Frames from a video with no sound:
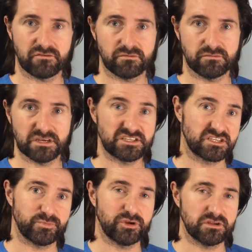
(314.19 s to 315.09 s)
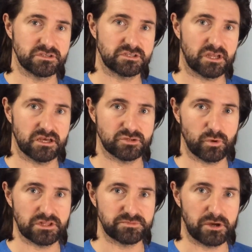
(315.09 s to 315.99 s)
from his experience as
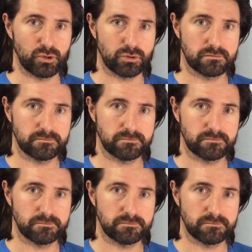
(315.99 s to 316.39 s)
well as my own.